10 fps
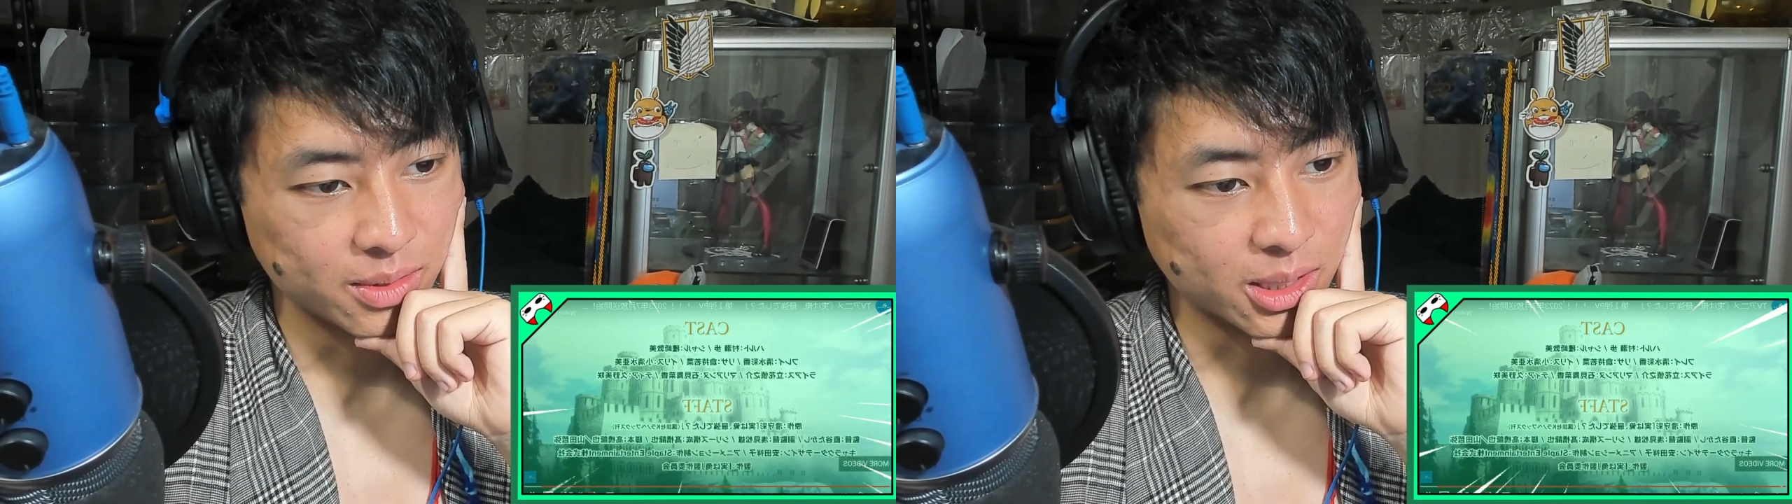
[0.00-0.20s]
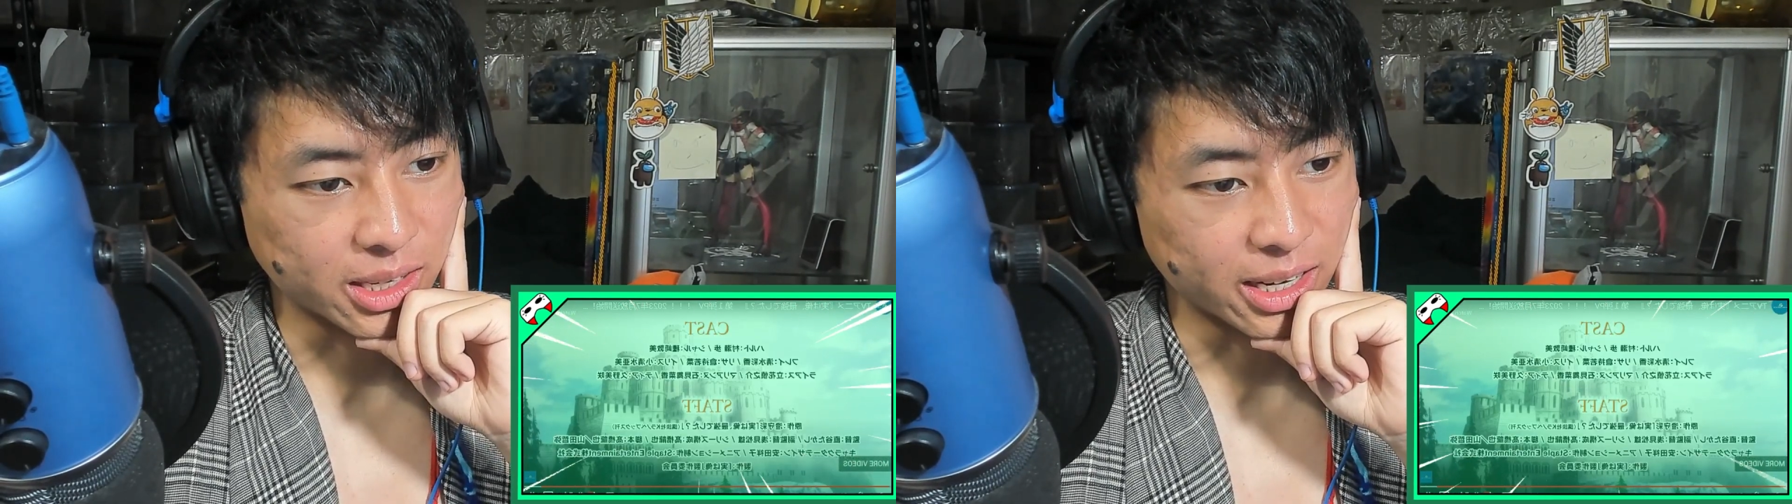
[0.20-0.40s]

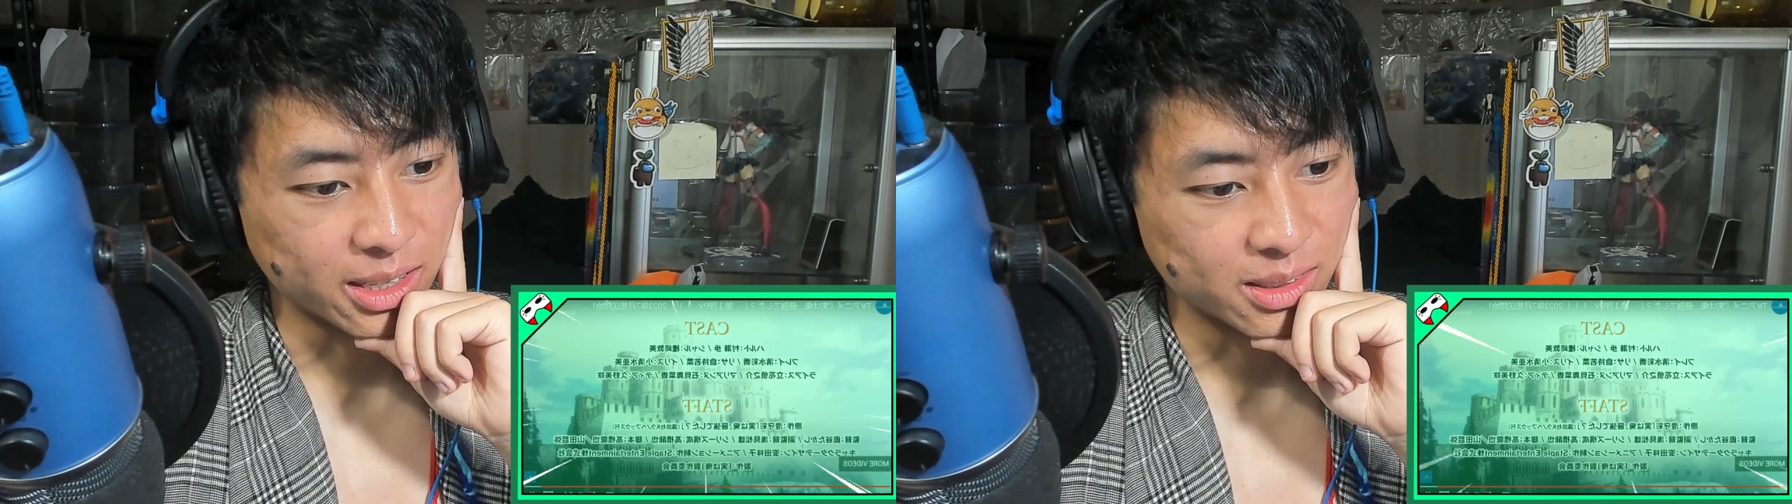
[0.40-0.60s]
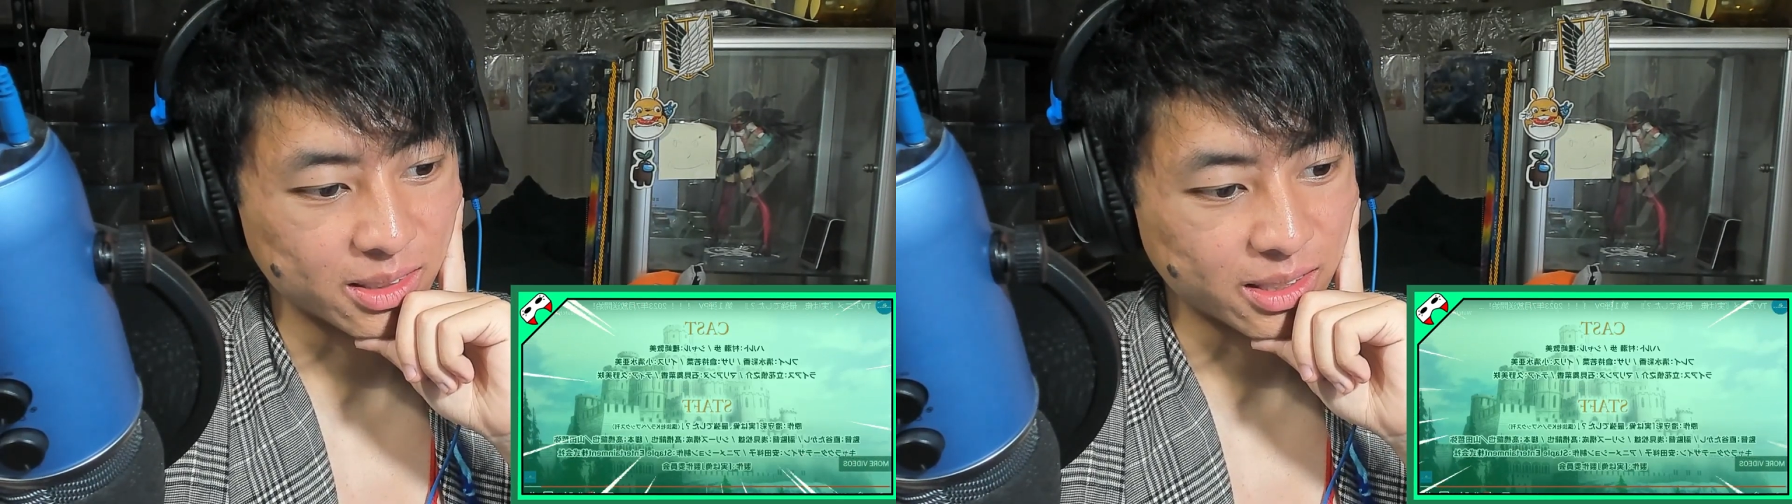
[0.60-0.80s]

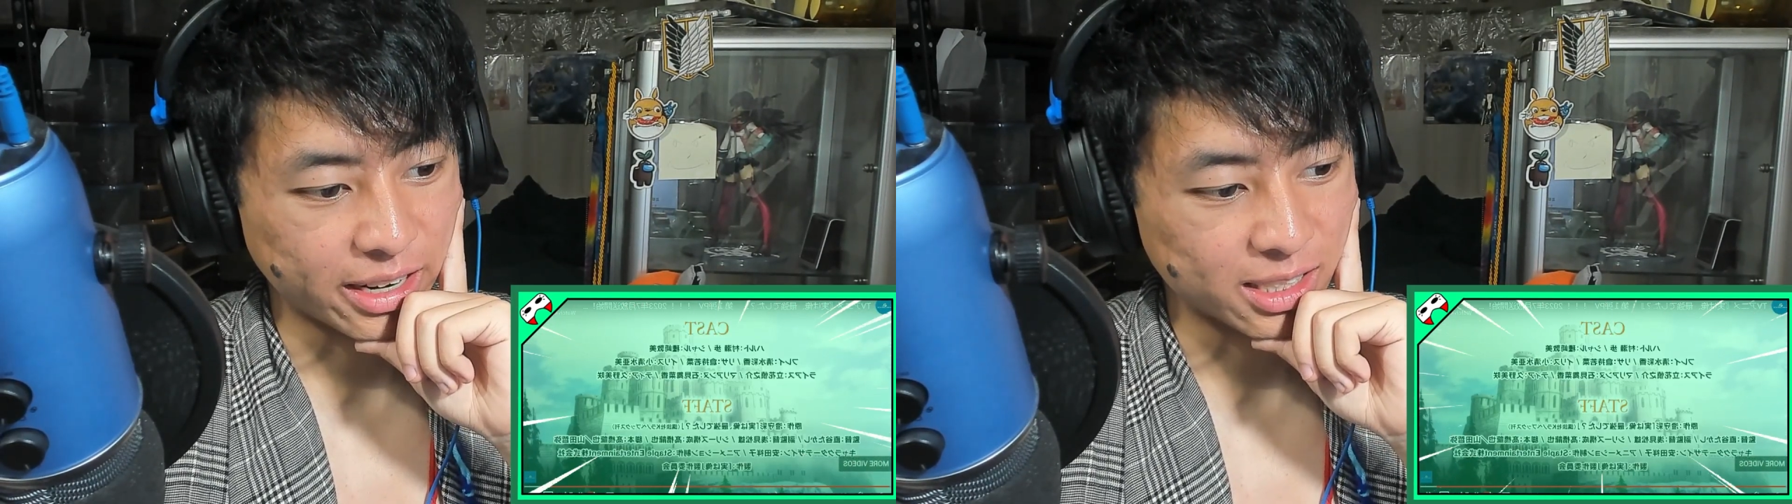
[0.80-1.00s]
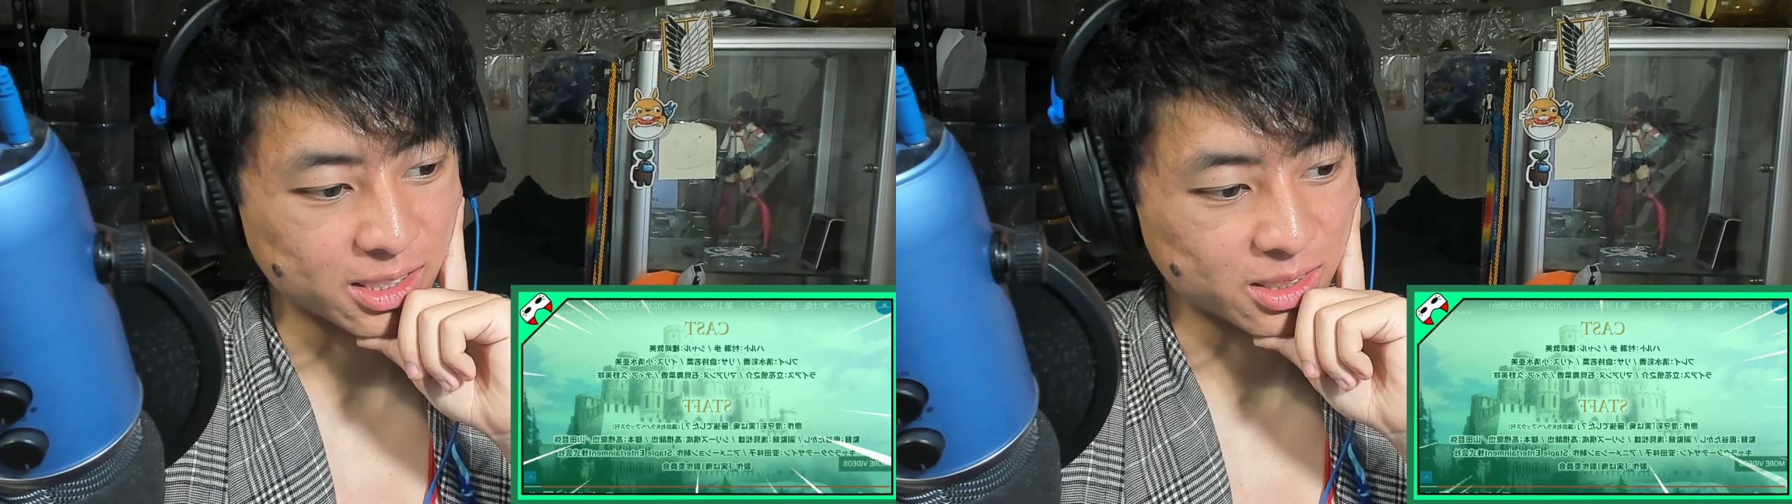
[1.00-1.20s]
Okay,
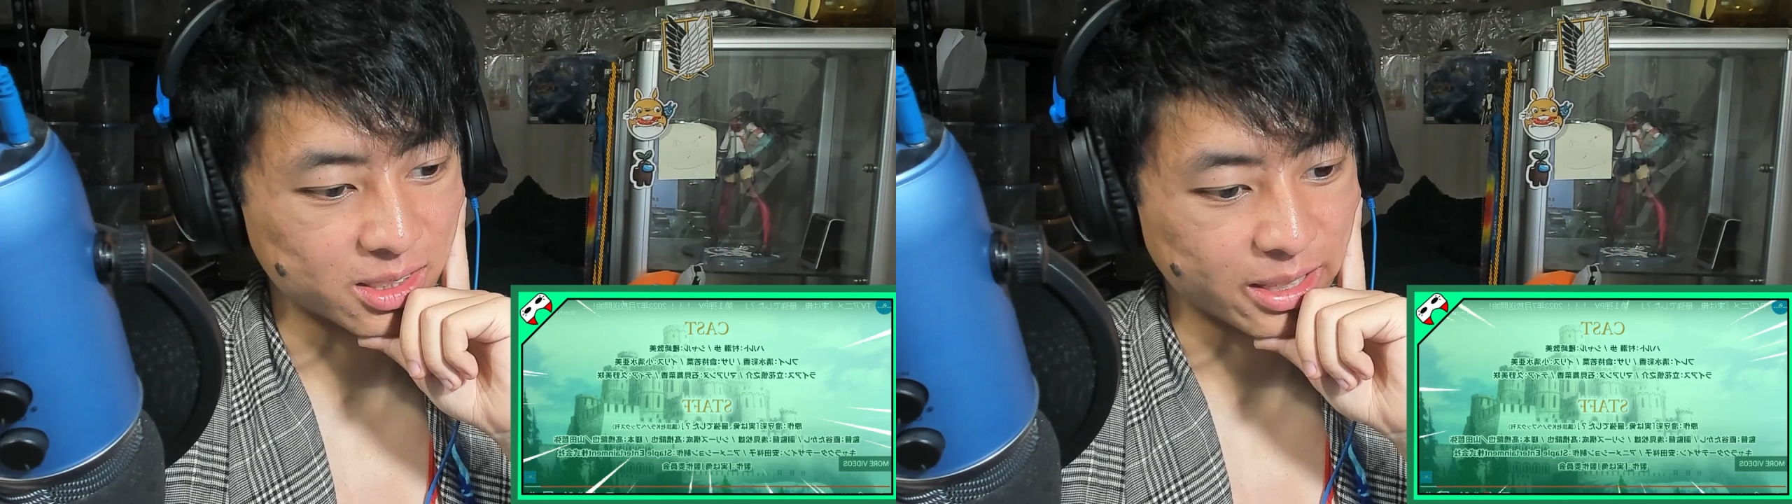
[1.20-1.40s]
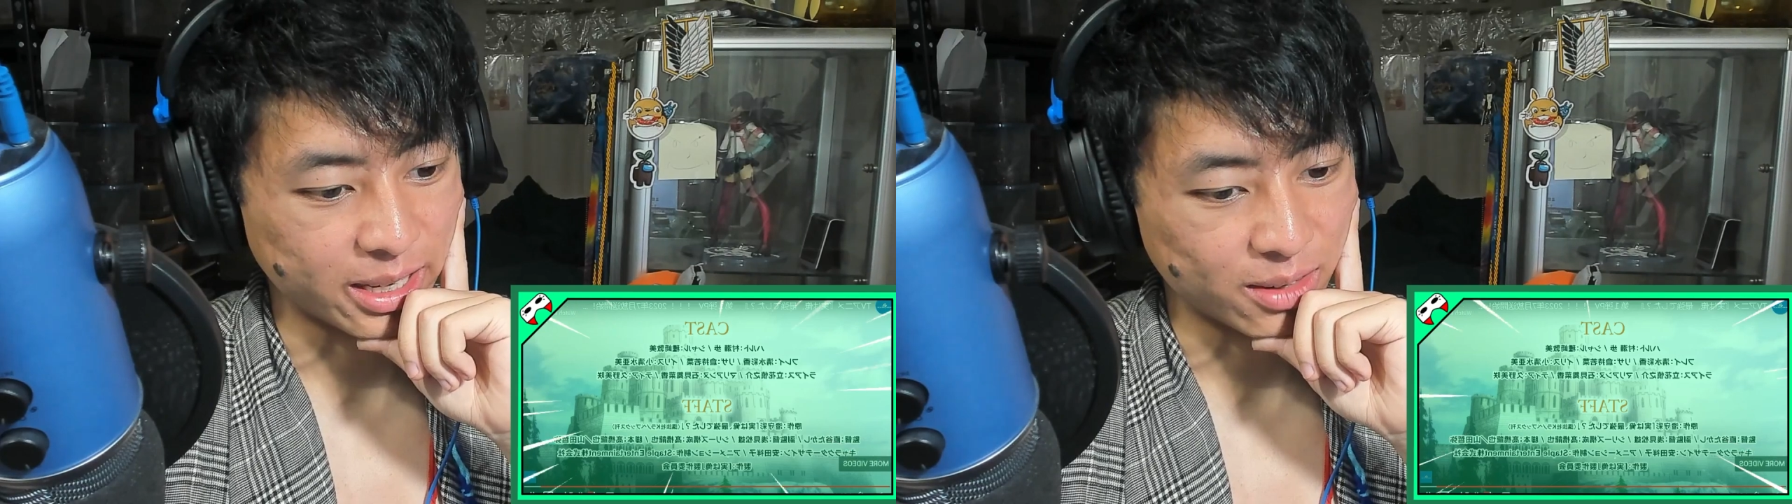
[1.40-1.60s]
cast and
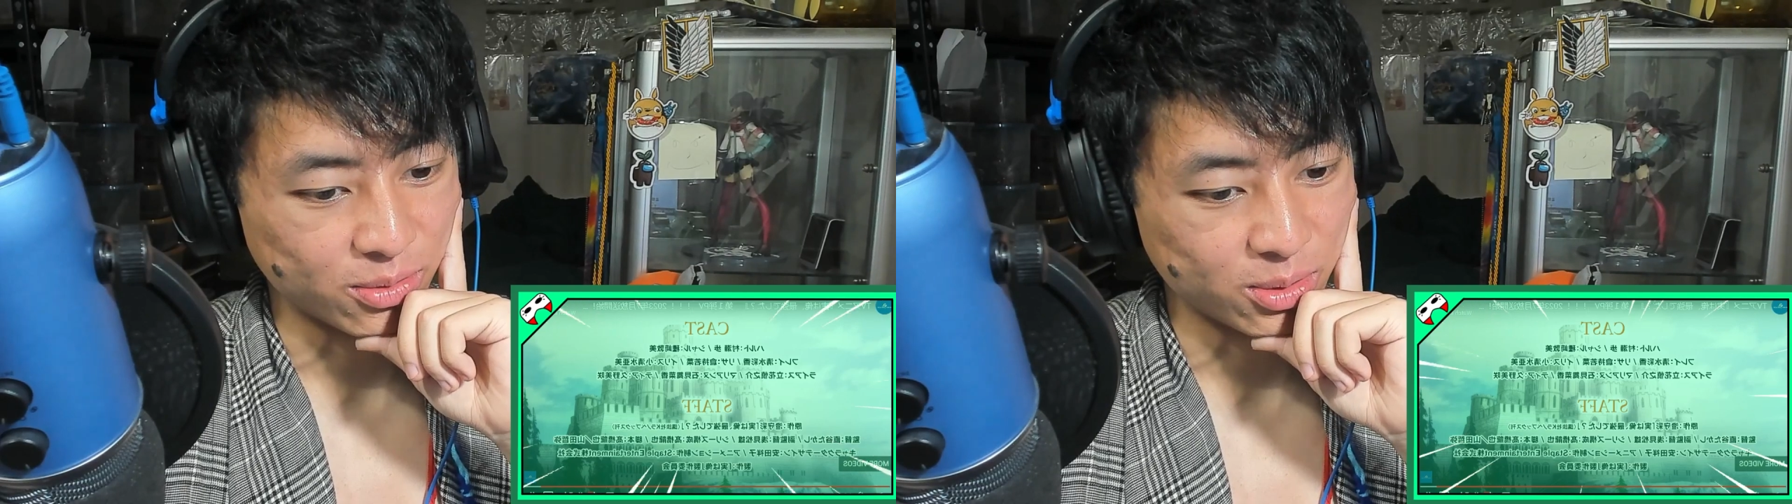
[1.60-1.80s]
staff.